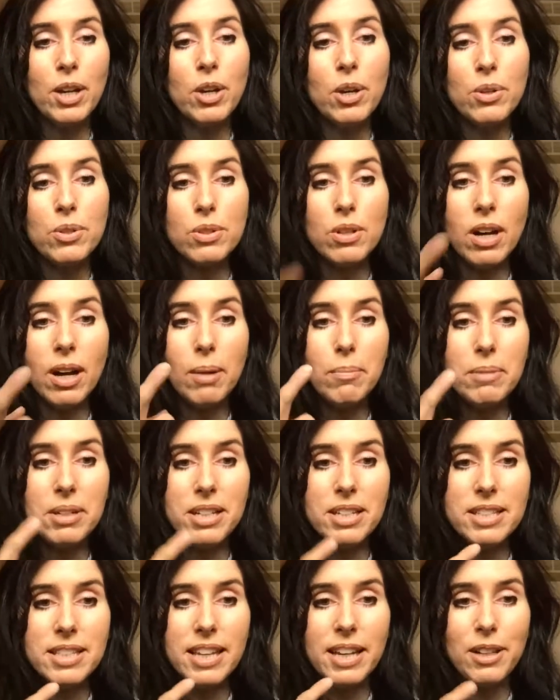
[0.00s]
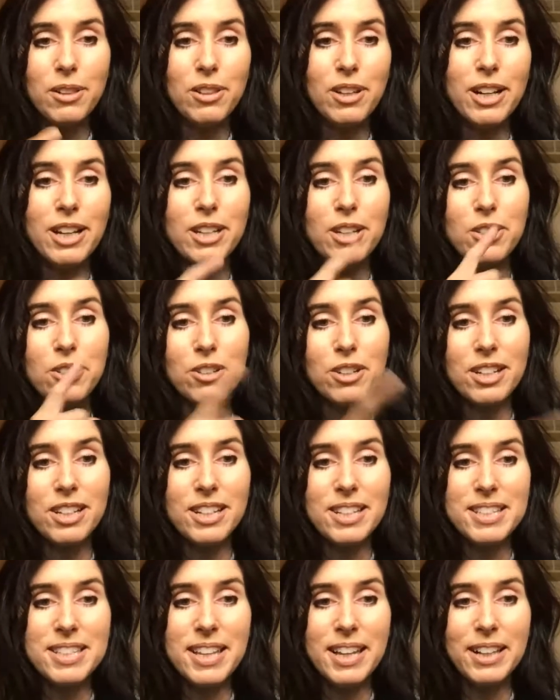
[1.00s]
So I'm going to say a line and you're going to
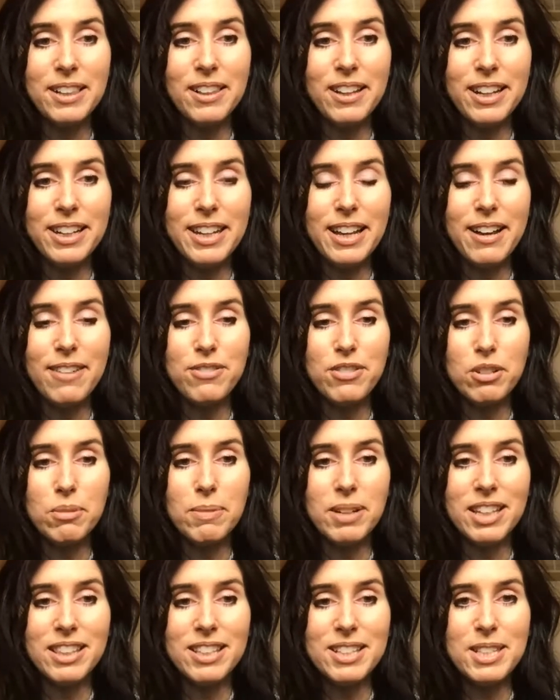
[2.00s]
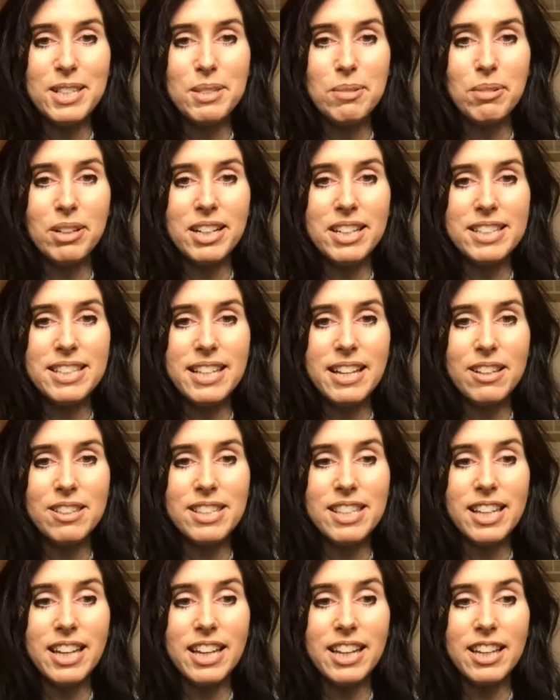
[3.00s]
say a line after me. And this is what it sounds
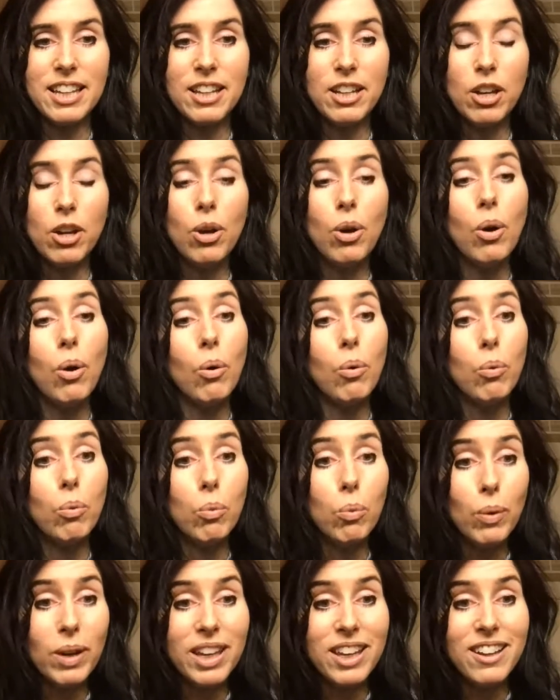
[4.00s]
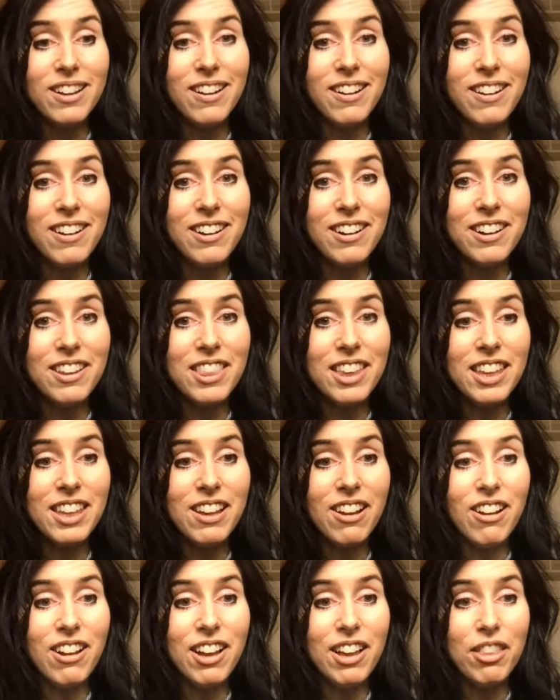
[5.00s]
like. We are the
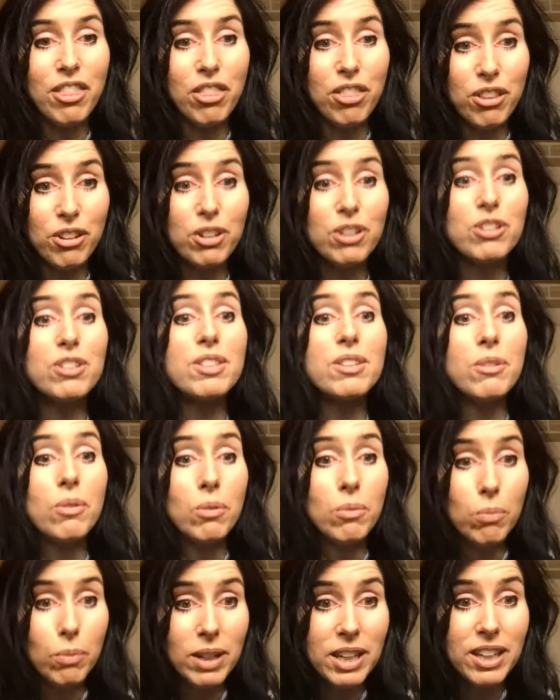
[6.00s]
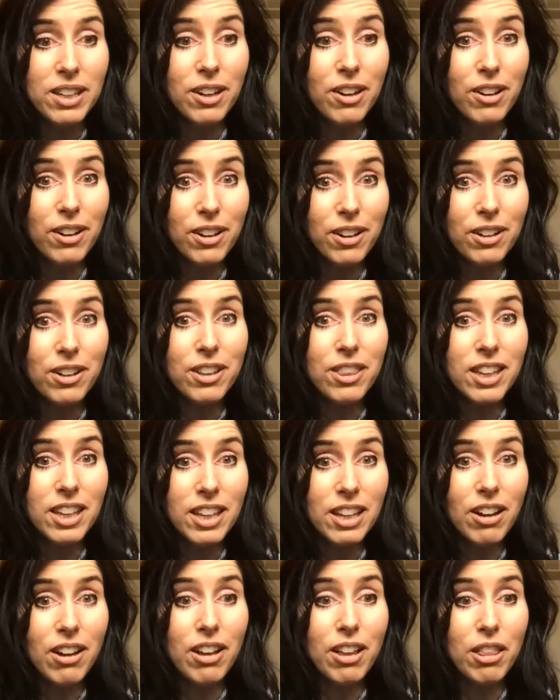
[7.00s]
authors. We are the
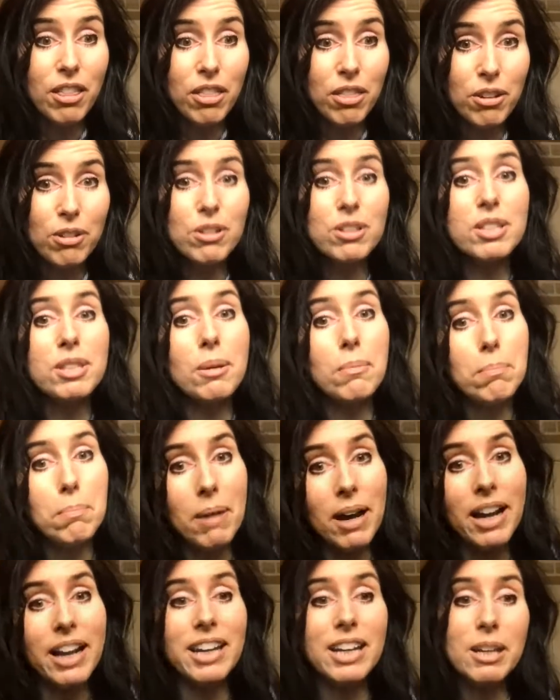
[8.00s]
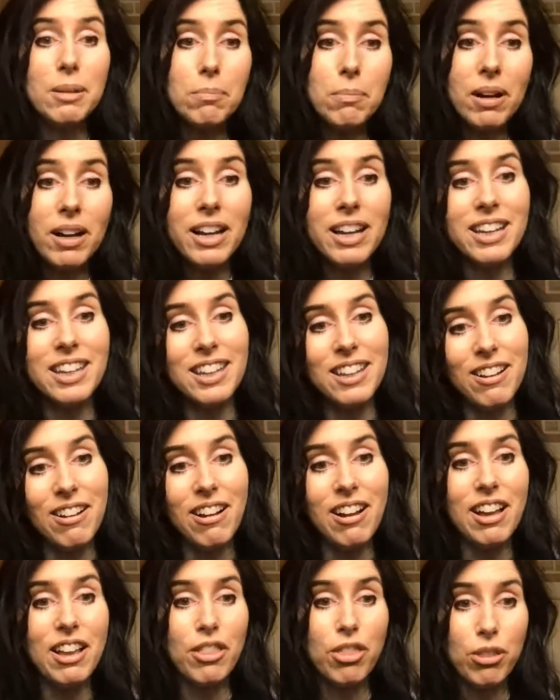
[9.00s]
authors, the mighty, mighty
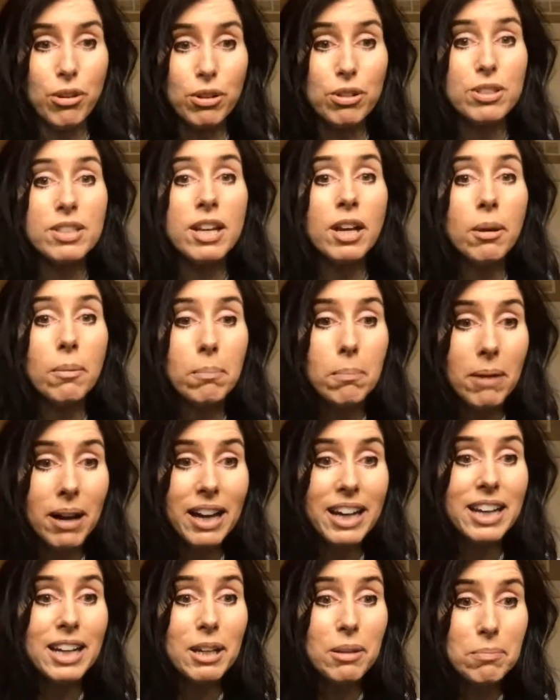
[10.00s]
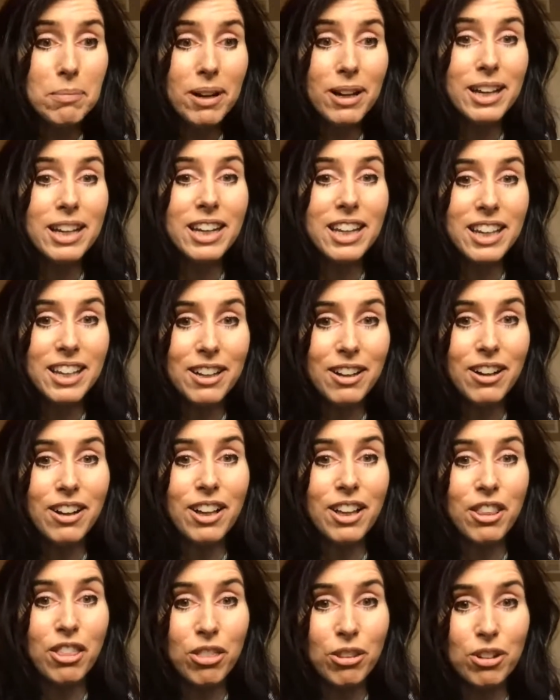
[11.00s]
authors, mighty, mighty
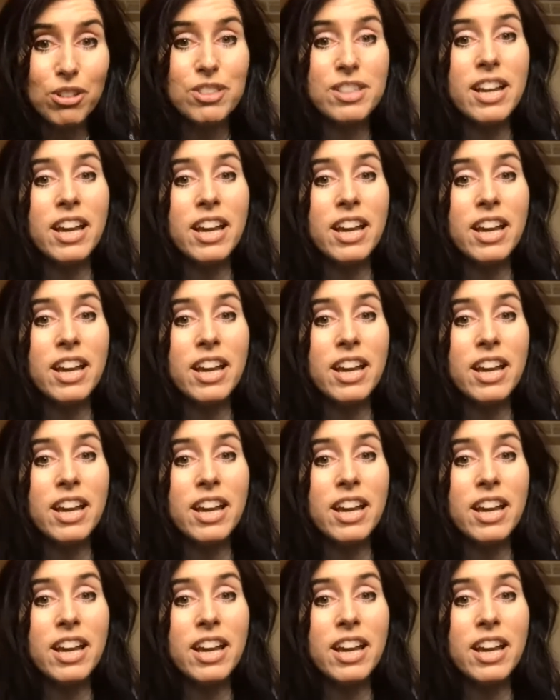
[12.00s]
authors.